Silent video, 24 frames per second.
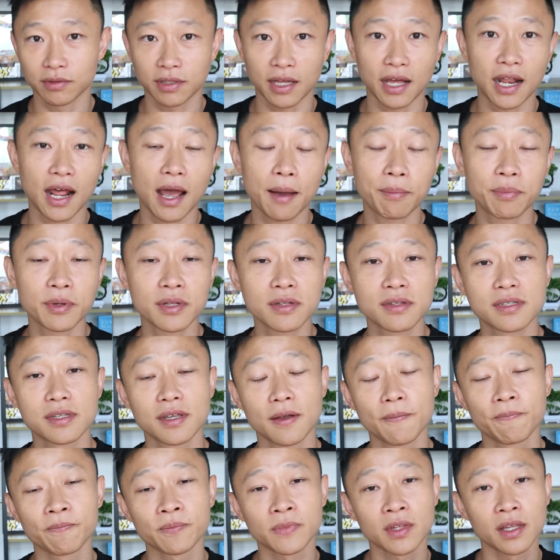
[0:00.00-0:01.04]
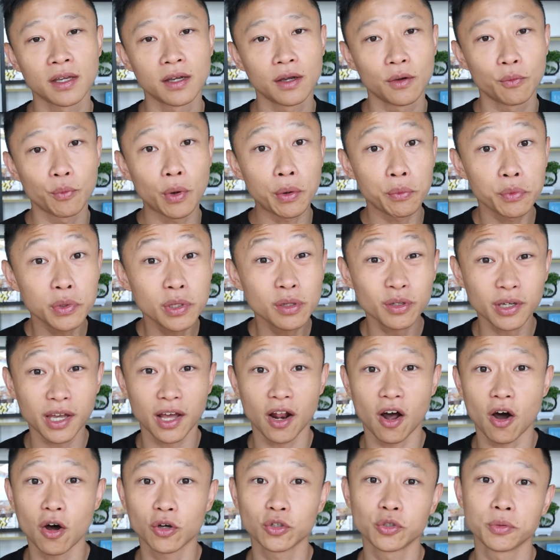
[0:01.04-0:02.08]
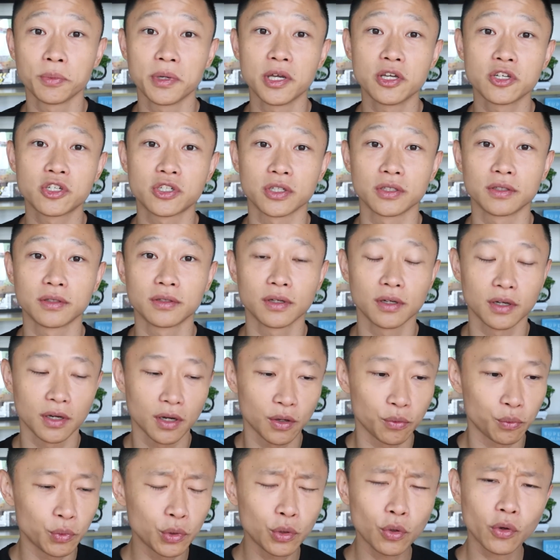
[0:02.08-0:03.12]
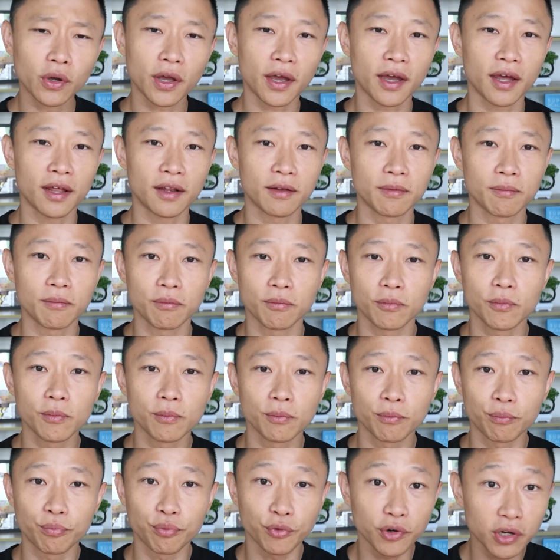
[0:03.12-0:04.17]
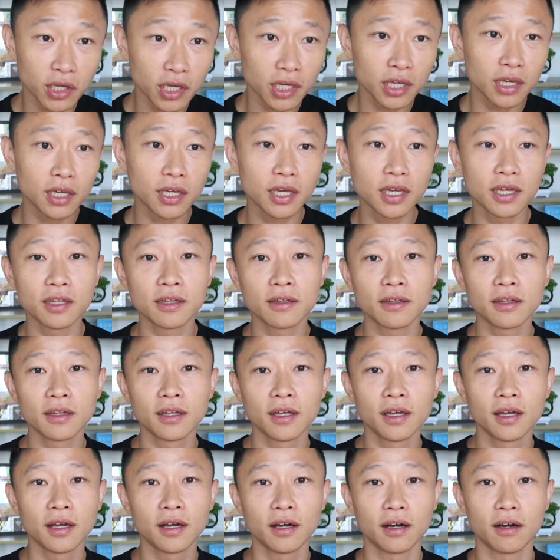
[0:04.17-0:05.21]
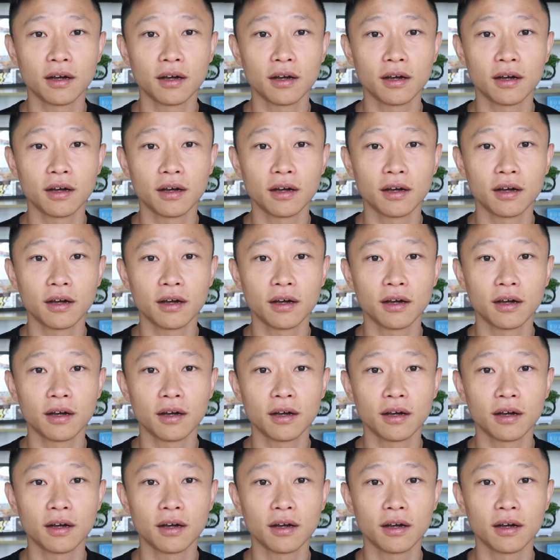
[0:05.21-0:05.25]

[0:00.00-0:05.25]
happens. When we look at automation, we look at bringing in